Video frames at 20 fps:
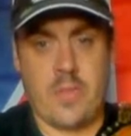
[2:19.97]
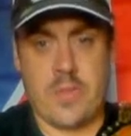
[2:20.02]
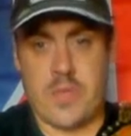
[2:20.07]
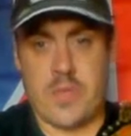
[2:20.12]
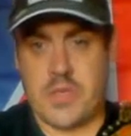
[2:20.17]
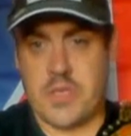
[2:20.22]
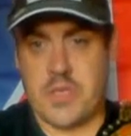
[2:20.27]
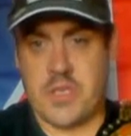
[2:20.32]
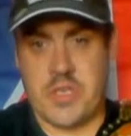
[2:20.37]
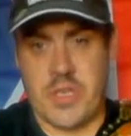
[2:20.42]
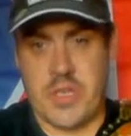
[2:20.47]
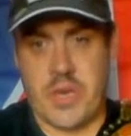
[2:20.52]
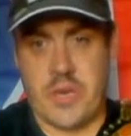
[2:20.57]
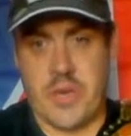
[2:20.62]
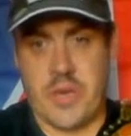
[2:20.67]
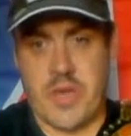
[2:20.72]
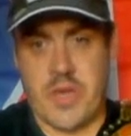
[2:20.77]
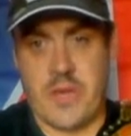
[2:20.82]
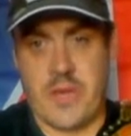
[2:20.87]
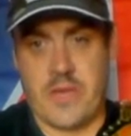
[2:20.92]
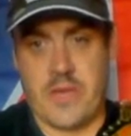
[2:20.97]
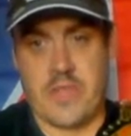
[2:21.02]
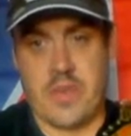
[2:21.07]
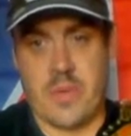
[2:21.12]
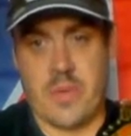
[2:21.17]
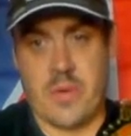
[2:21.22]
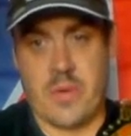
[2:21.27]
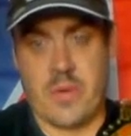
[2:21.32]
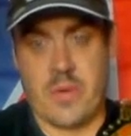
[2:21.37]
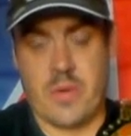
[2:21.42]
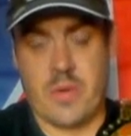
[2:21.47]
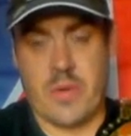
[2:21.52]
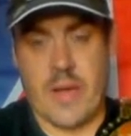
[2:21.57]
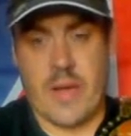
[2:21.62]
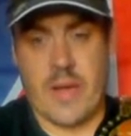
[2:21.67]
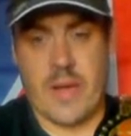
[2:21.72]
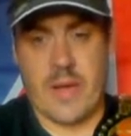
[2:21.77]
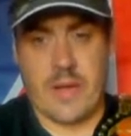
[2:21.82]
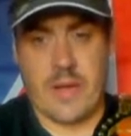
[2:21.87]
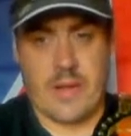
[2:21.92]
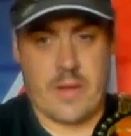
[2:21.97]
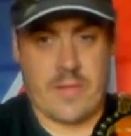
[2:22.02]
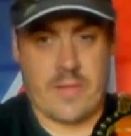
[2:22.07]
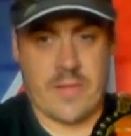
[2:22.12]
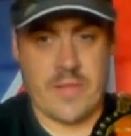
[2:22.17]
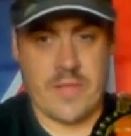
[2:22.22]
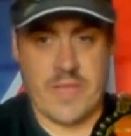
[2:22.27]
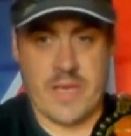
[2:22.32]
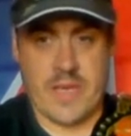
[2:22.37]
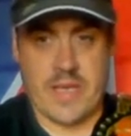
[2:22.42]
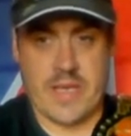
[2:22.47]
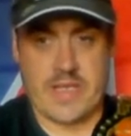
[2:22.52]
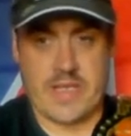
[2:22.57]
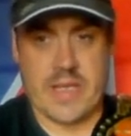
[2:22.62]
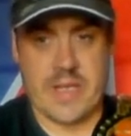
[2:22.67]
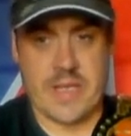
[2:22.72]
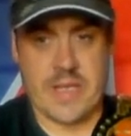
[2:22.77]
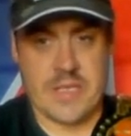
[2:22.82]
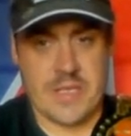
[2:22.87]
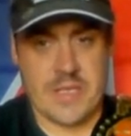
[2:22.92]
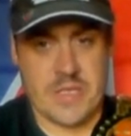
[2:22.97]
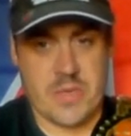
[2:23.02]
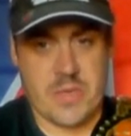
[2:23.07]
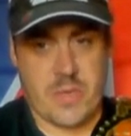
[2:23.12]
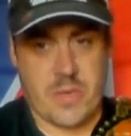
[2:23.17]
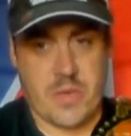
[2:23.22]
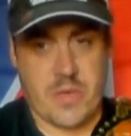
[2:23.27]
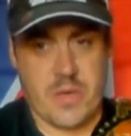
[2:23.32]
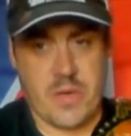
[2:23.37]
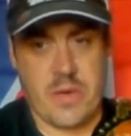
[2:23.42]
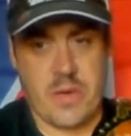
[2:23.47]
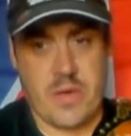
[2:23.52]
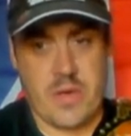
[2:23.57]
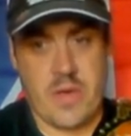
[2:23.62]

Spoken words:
just to show you what the original one looked like. And then obviously, like I said, this is the one that